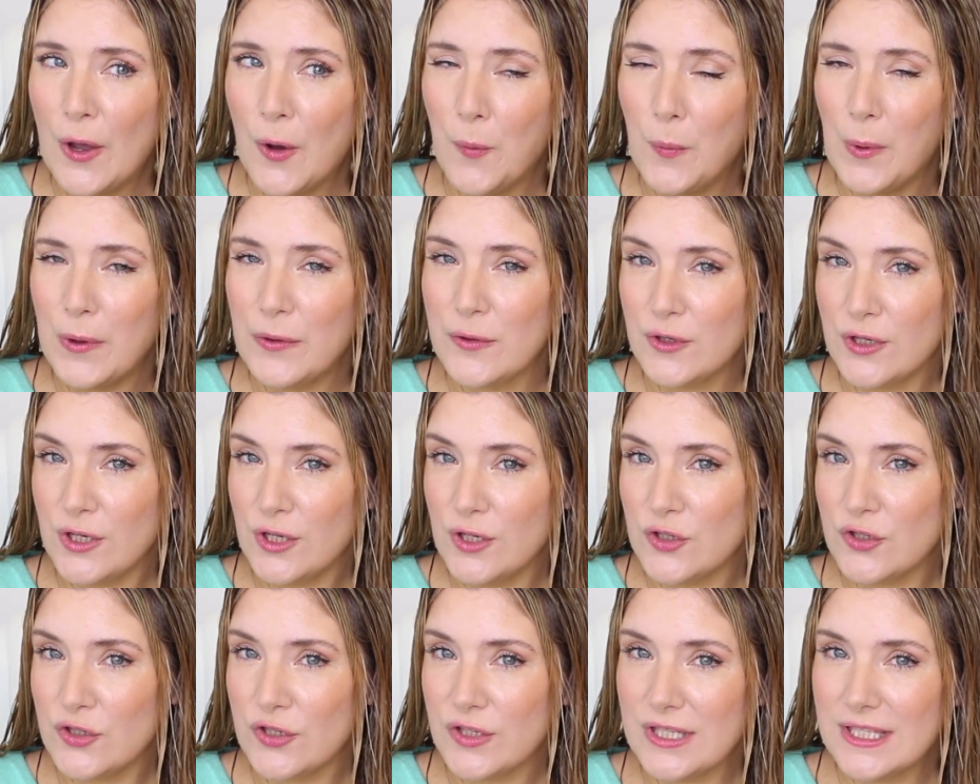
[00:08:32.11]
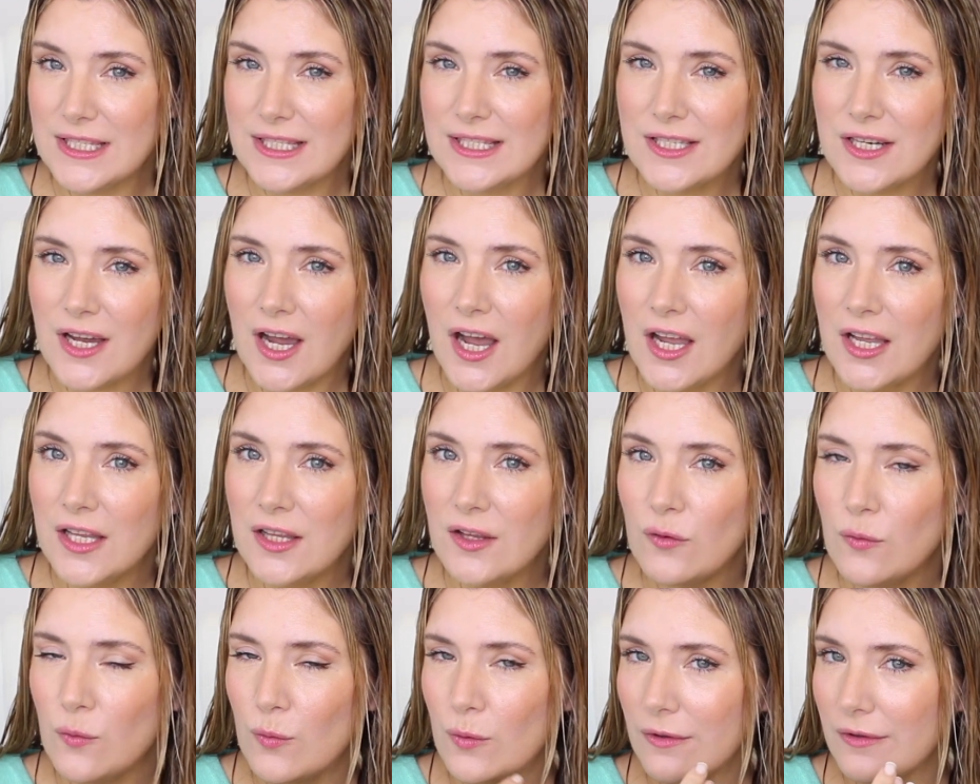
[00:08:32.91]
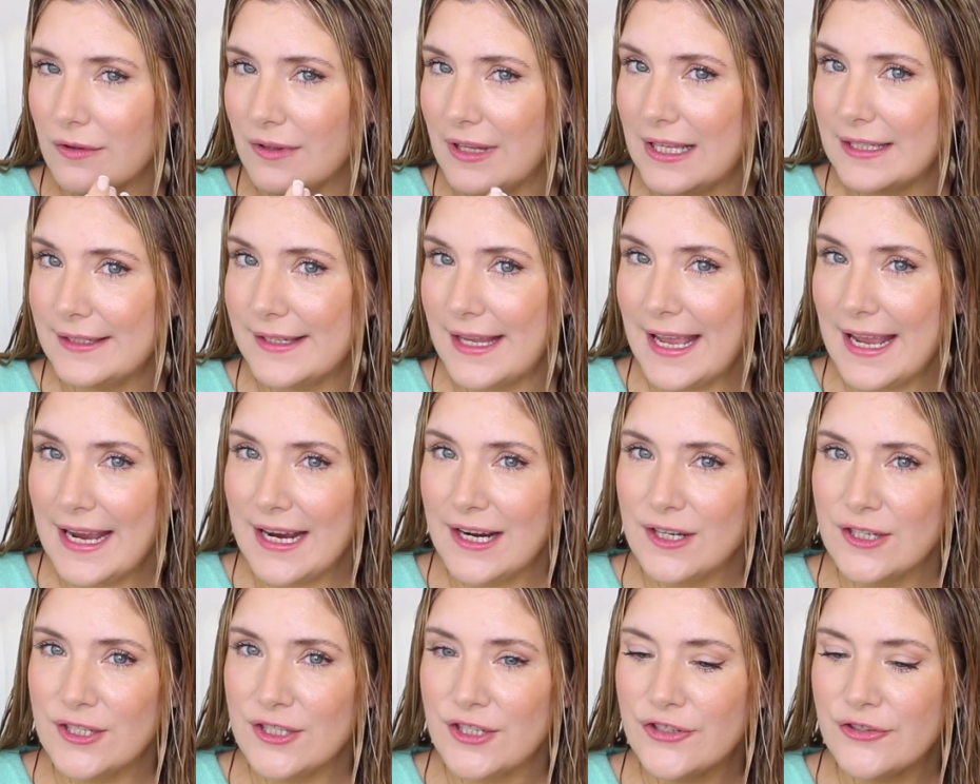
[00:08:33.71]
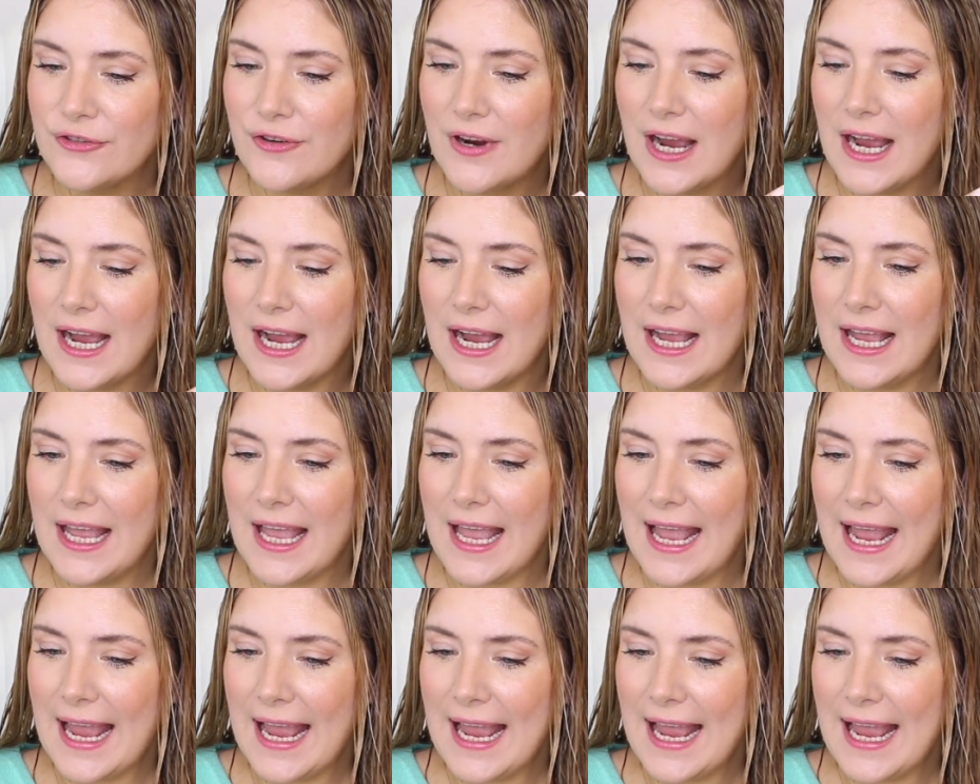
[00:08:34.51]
whether you should style or let air dry,